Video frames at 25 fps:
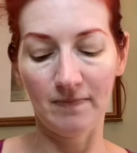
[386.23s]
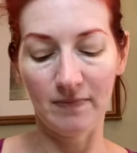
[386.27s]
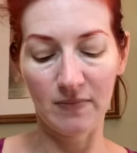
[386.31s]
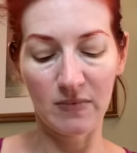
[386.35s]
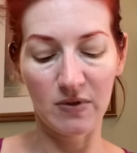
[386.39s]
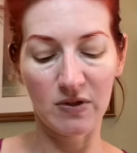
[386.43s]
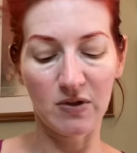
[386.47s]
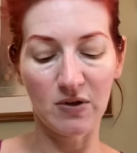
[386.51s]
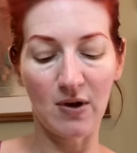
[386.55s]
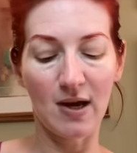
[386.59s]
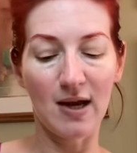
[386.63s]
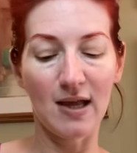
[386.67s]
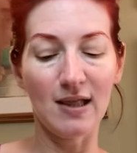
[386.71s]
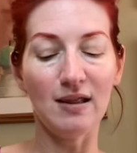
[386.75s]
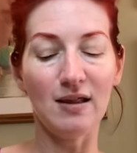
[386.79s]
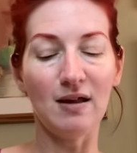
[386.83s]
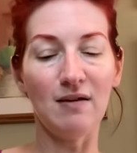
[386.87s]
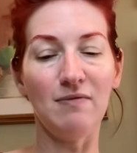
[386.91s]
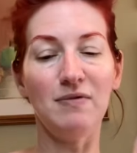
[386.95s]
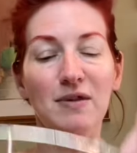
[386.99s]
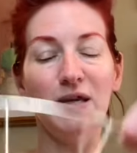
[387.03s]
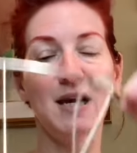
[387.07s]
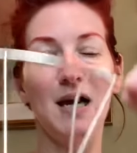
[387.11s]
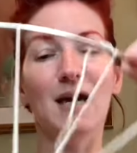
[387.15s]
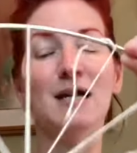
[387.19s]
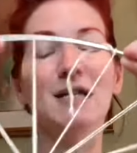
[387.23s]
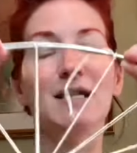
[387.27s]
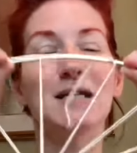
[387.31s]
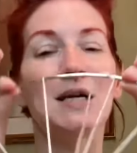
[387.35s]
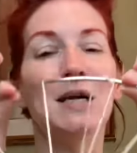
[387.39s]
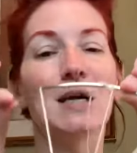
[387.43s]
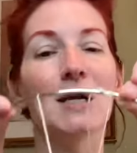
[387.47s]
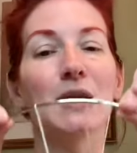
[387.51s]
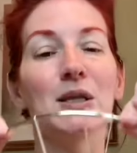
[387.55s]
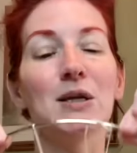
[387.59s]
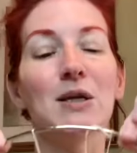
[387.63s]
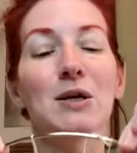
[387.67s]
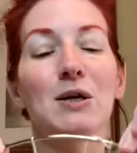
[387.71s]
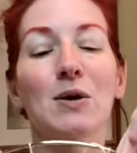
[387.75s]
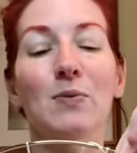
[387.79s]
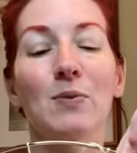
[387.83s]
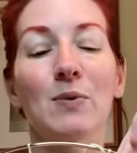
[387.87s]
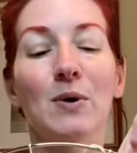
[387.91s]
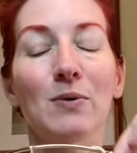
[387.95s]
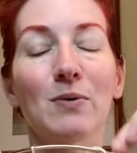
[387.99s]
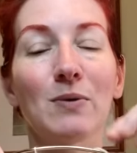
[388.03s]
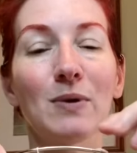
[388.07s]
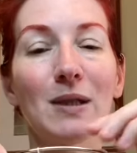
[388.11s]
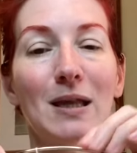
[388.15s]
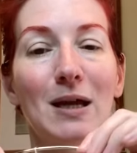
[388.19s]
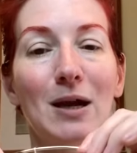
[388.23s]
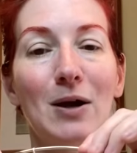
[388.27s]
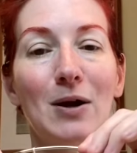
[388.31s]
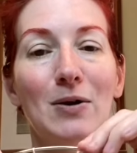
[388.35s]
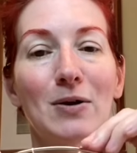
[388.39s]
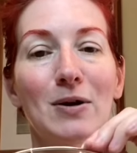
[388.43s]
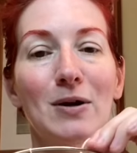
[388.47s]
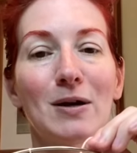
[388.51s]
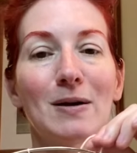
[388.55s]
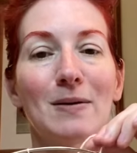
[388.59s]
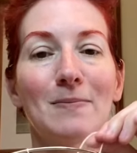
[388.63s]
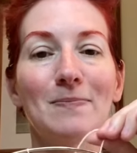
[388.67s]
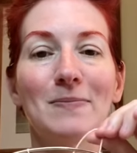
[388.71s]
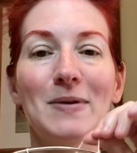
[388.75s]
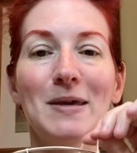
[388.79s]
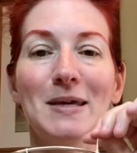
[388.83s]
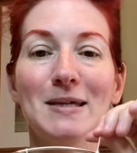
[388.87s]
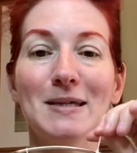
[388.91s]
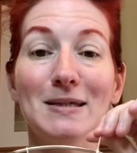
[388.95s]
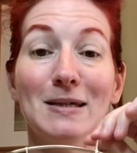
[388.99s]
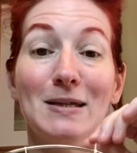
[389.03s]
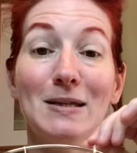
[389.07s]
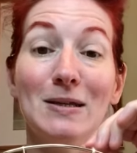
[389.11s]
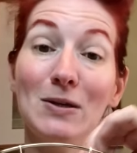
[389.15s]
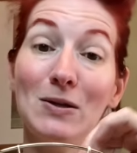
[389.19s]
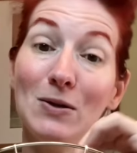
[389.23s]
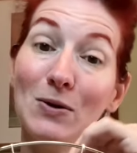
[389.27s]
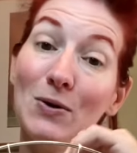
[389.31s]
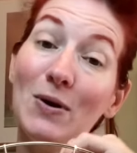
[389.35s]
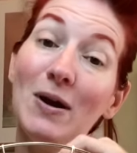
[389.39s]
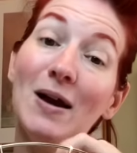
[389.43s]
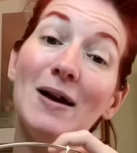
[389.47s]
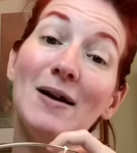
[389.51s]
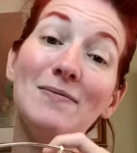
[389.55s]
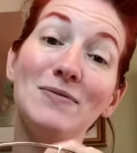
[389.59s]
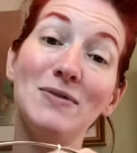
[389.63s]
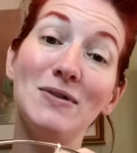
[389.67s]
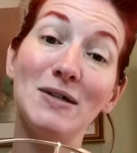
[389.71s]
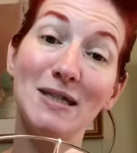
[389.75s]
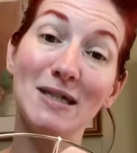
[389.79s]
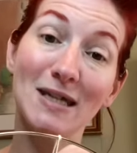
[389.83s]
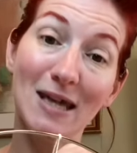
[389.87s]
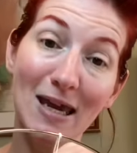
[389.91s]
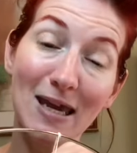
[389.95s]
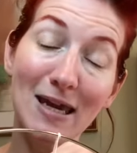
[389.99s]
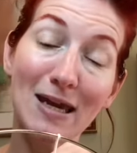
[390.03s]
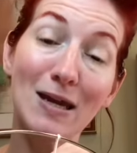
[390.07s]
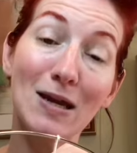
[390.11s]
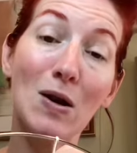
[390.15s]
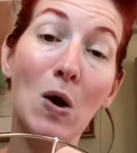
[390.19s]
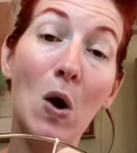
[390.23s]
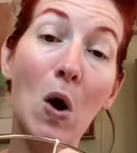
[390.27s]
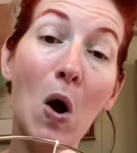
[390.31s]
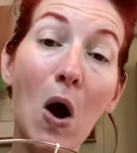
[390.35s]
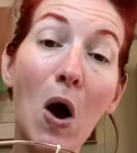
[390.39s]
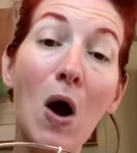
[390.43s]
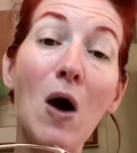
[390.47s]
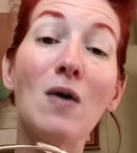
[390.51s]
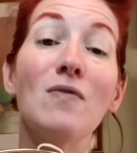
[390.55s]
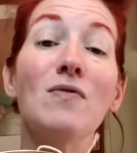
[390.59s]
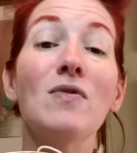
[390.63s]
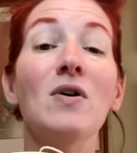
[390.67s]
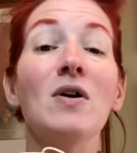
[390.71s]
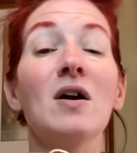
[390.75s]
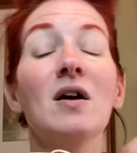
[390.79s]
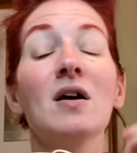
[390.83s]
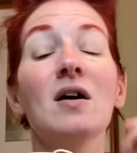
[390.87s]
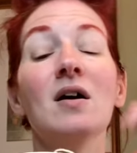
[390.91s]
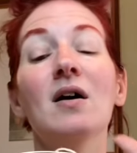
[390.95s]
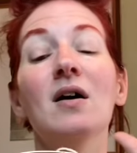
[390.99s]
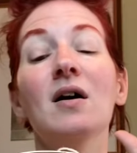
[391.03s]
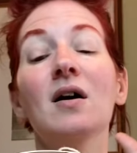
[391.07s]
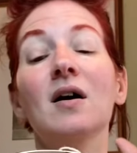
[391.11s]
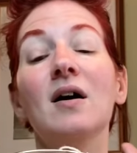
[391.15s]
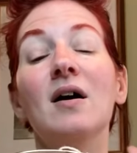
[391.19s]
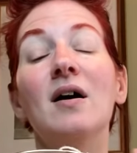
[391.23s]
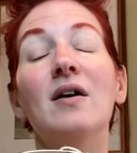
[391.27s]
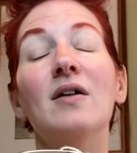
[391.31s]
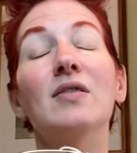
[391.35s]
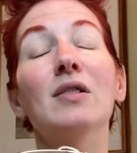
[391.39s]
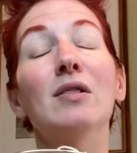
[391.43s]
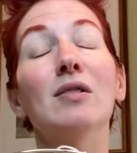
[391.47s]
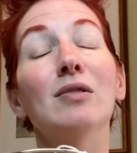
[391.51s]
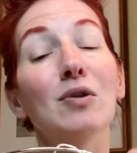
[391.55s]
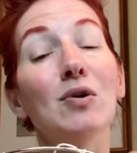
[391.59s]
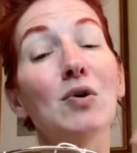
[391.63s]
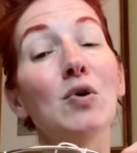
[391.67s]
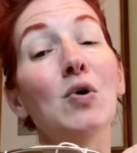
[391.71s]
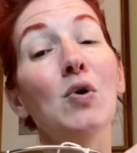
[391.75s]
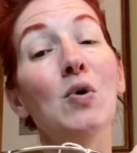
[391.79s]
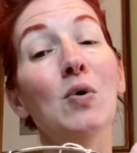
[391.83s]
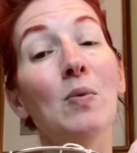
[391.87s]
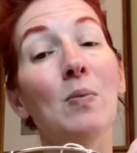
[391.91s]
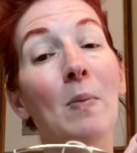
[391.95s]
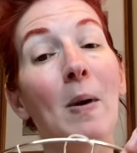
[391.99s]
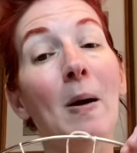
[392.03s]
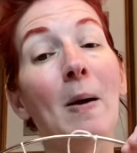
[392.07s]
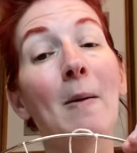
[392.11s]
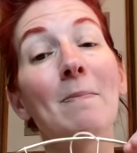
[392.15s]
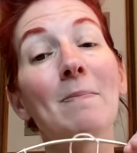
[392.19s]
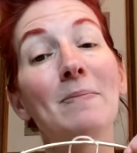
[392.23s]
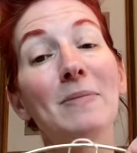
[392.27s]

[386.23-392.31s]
So I love the idea that you can work really hard on a piece and you don't have to take it off the loom.